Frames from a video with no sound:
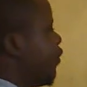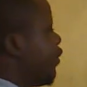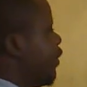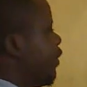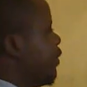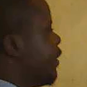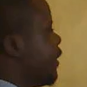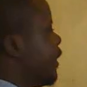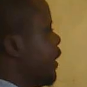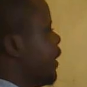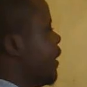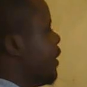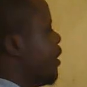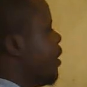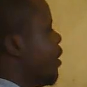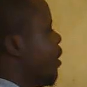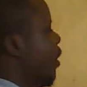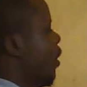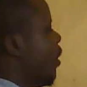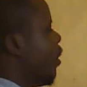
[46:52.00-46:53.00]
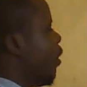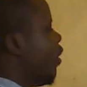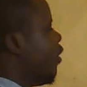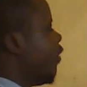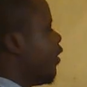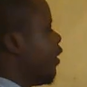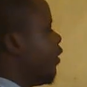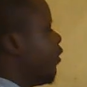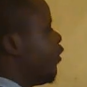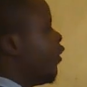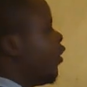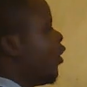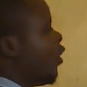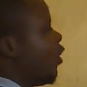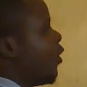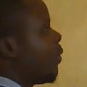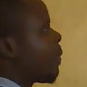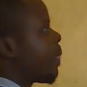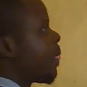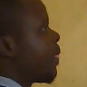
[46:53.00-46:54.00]
15 over
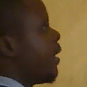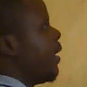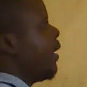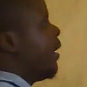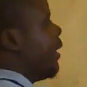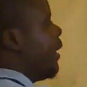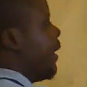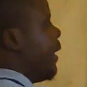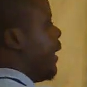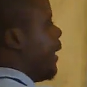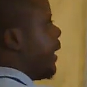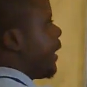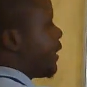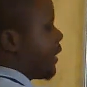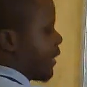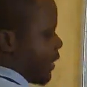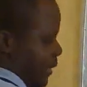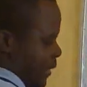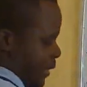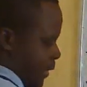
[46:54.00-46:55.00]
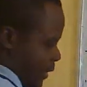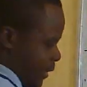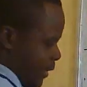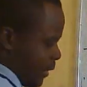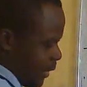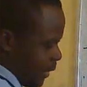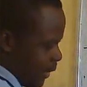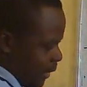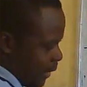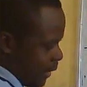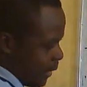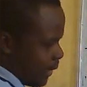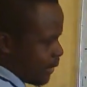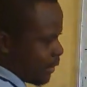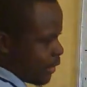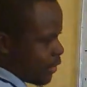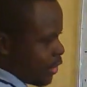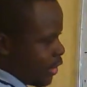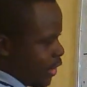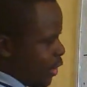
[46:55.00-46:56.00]
4. X, it
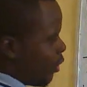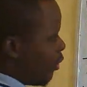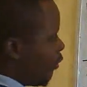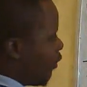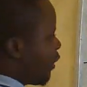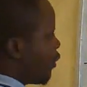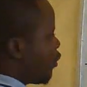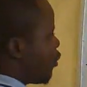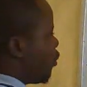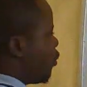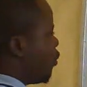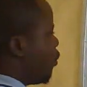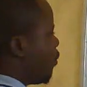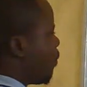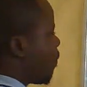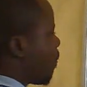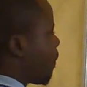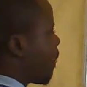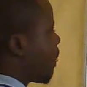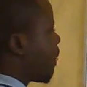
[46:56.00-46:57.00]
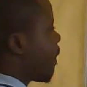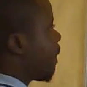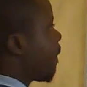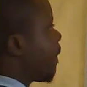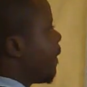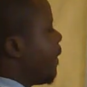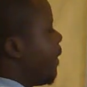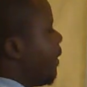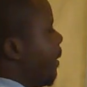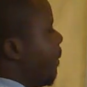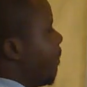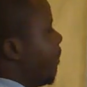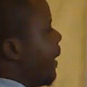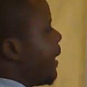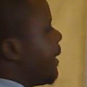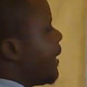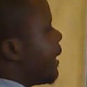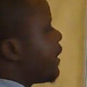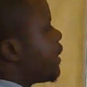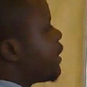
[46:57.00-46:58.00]
is 3 over 2
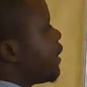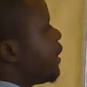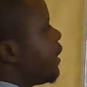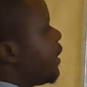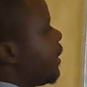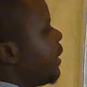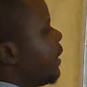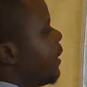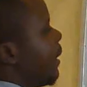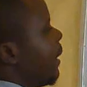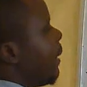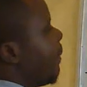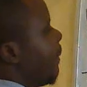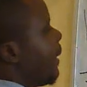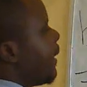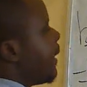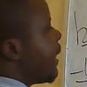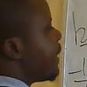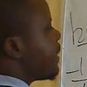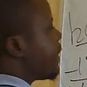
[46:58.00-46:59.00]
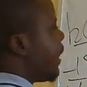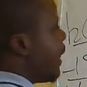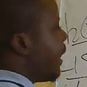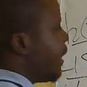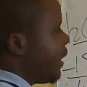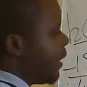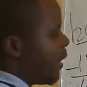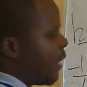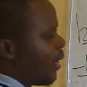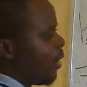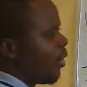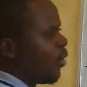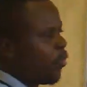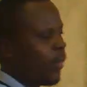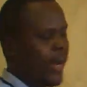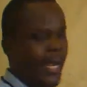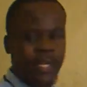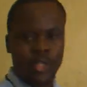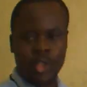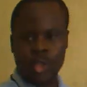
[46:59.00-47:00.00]
minus 3 minus n.
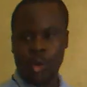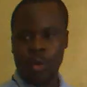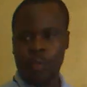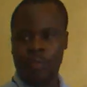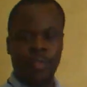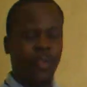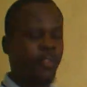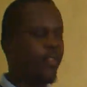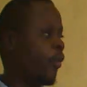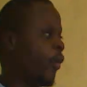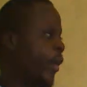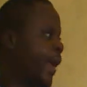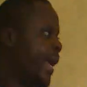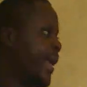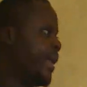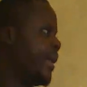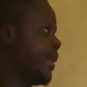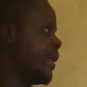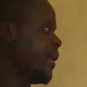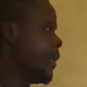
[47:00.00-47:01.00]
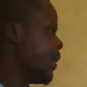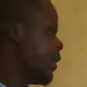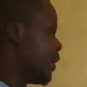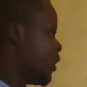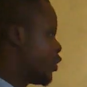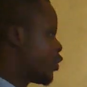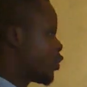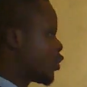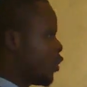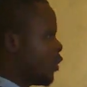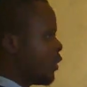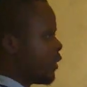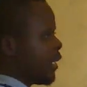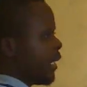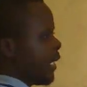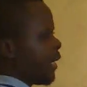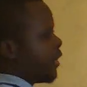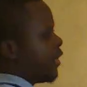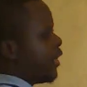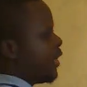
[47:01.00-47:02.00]
We are solving for n. So
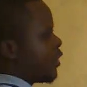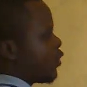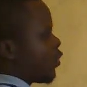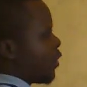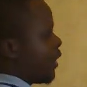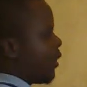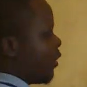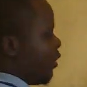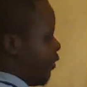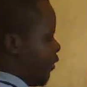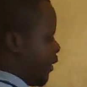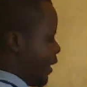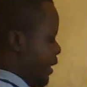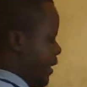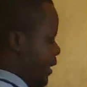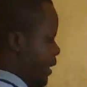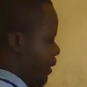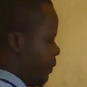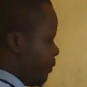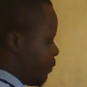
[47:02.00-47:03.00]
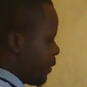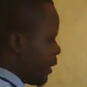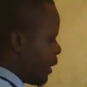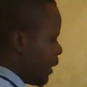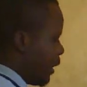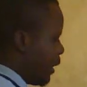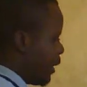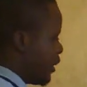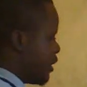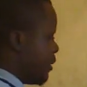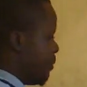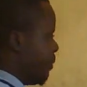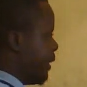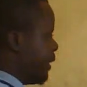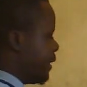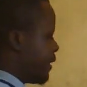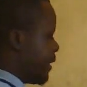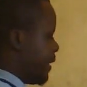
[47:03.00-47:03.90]
take this one over here. It means